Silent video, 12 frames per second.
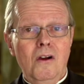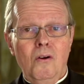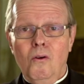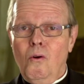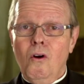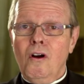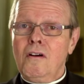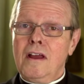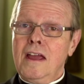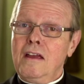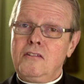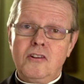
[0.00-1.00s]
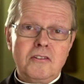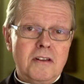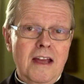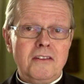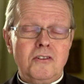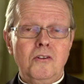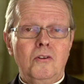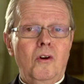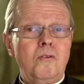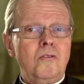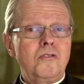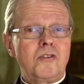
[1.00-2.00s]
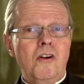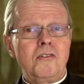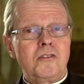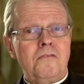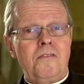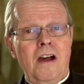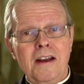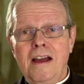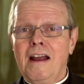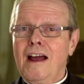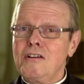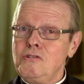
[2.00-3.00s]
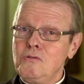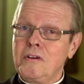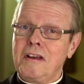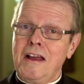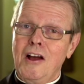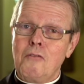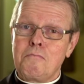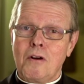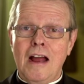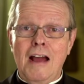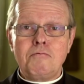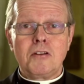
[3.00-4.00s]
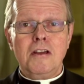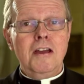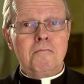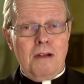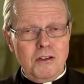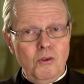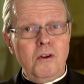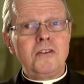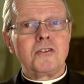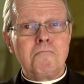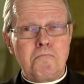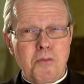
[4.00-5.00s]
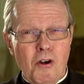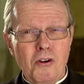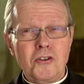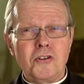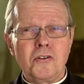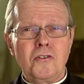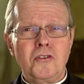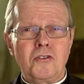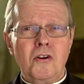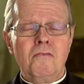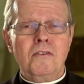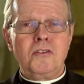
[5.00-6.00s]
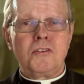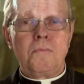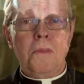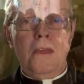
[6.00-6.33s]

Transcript: or just ask your local church to find out how you can help, perhaps by doing some personal service.